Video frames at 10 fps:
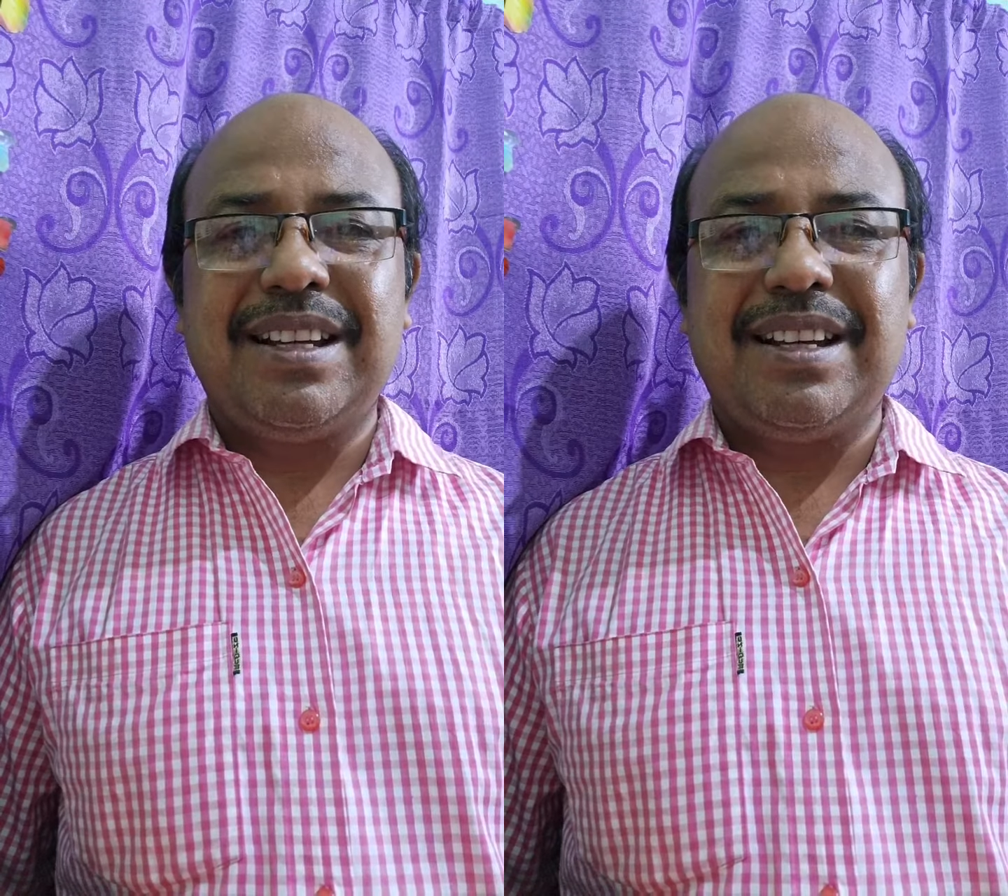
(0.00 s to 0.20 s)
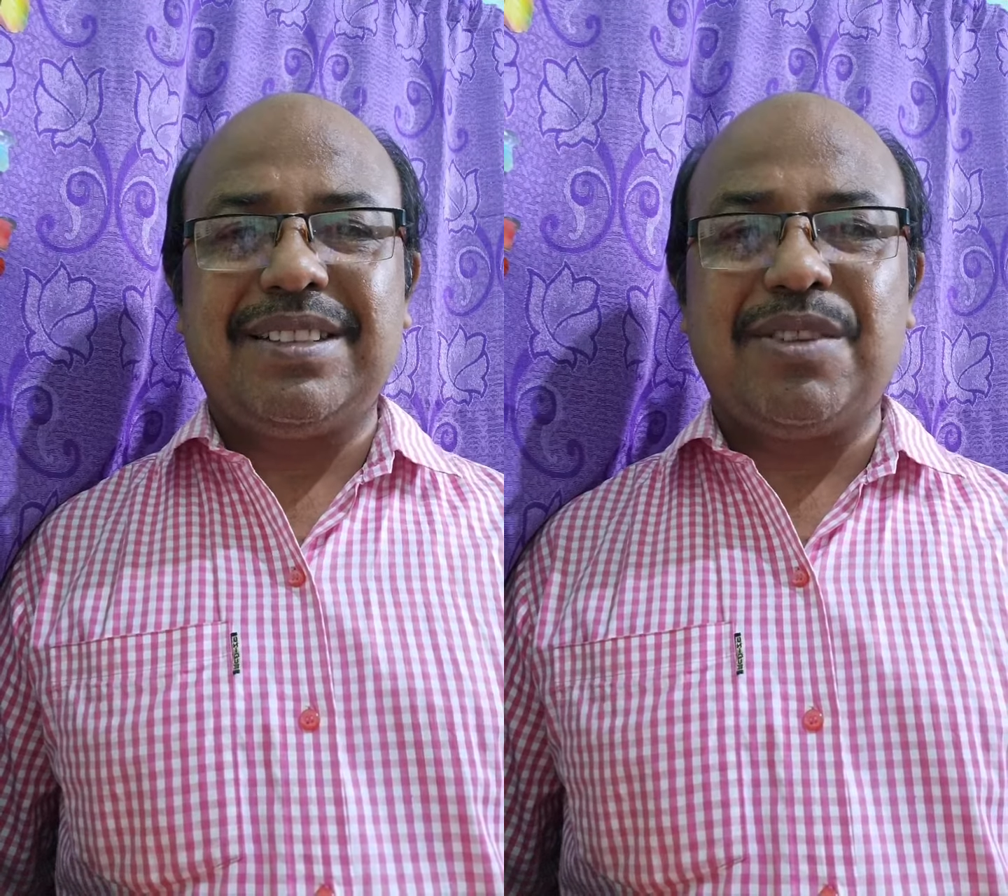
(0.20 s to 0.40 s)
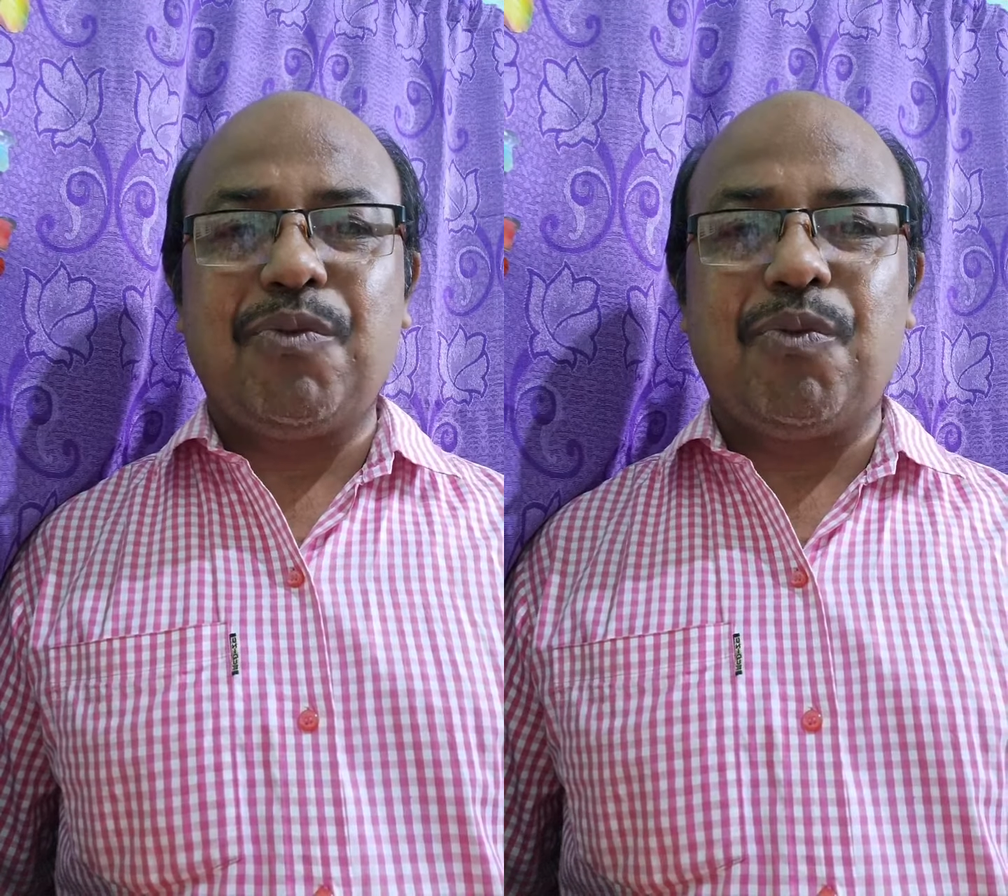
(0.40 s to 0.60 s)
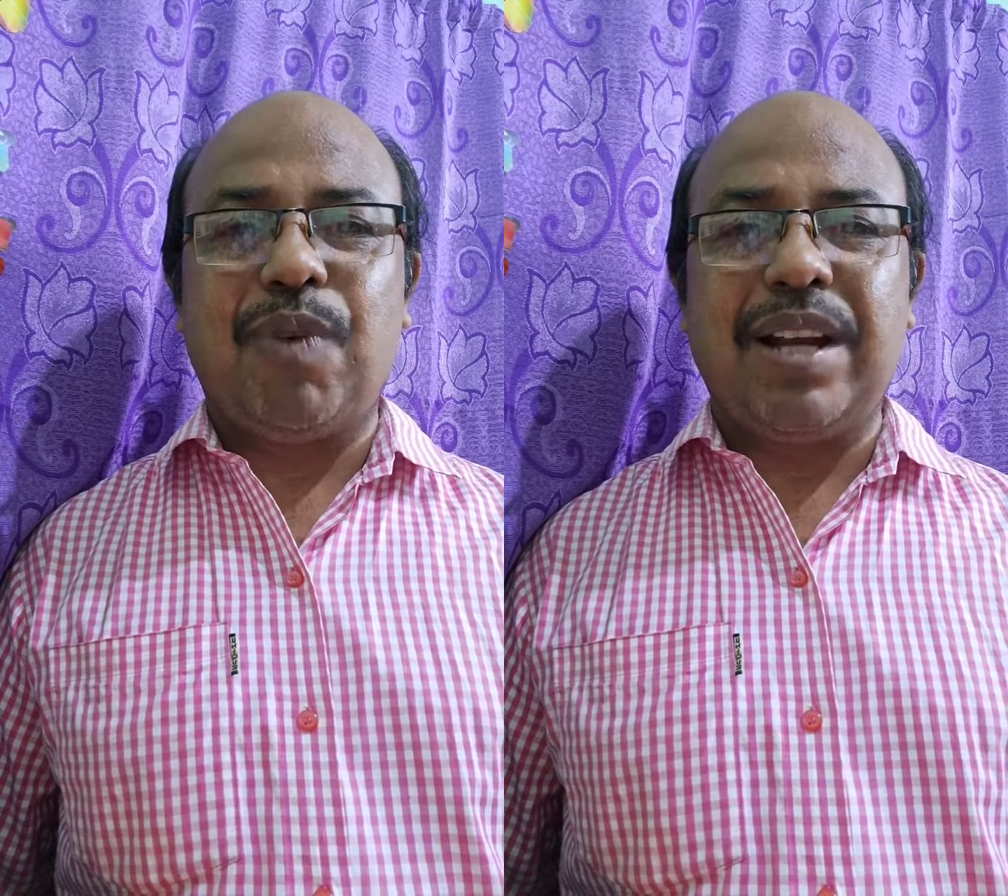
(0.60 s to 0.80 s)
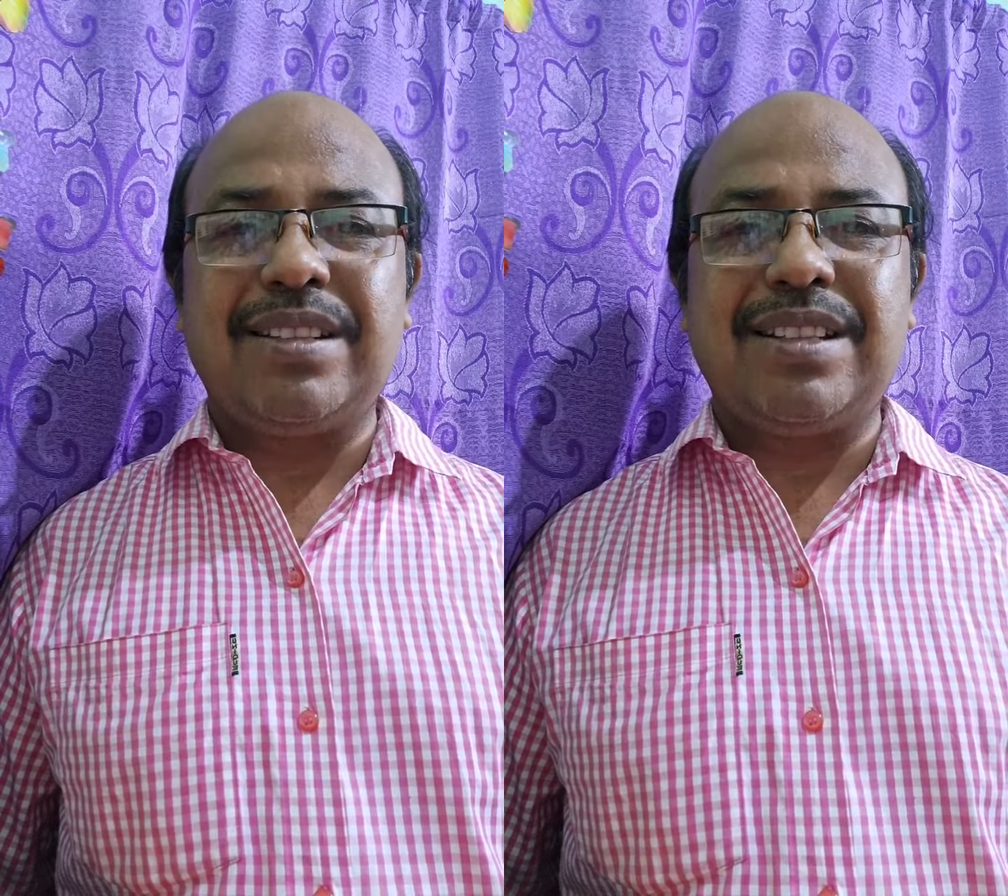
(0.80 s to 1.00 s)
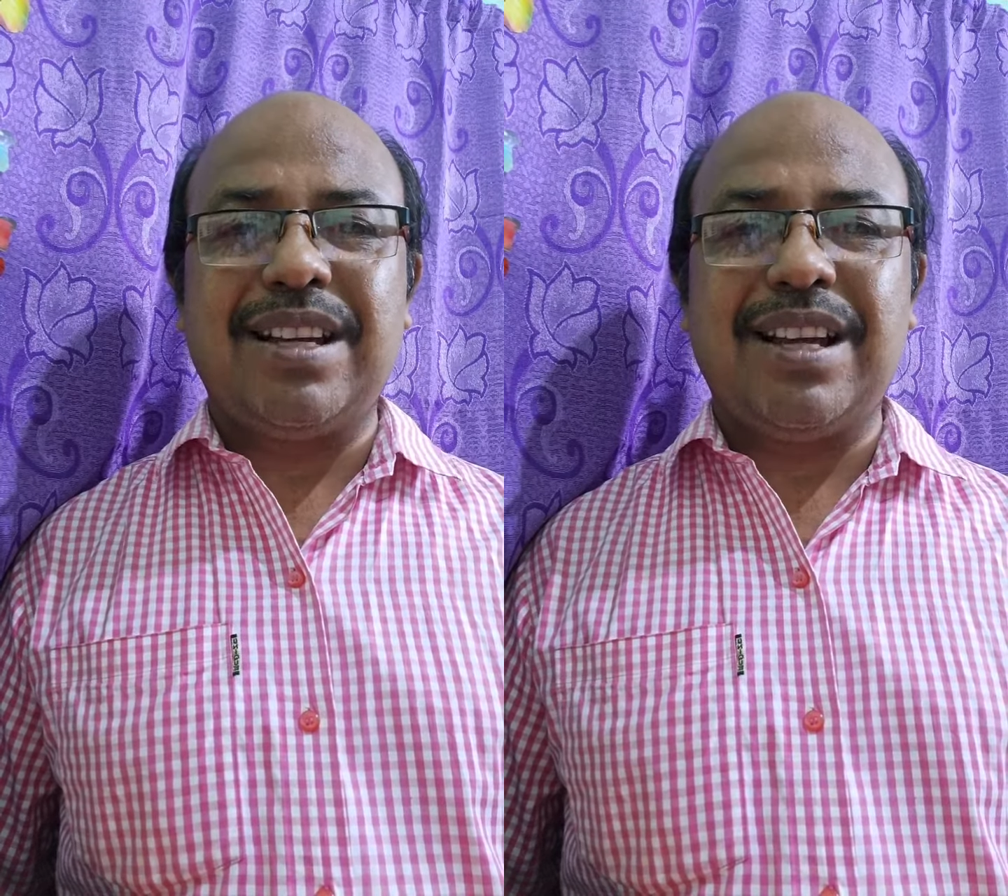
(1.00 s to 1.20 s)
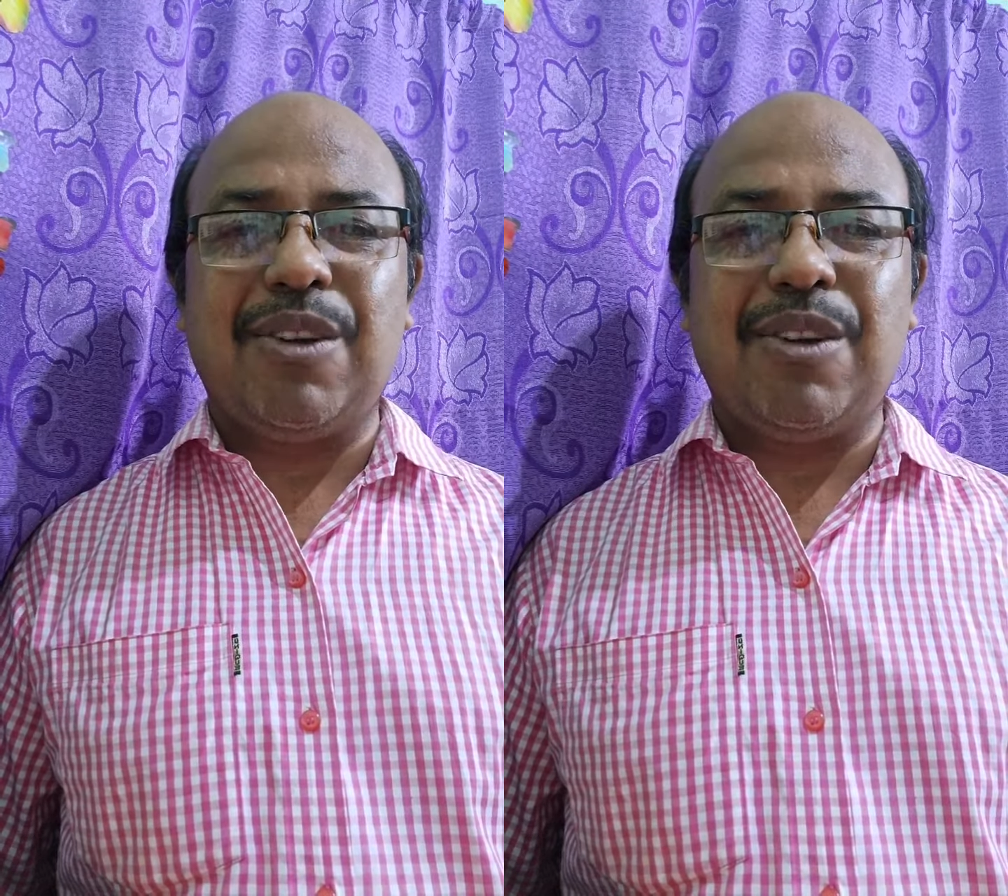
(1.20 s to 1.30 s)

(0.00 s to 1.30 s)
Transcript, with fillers: doesn't want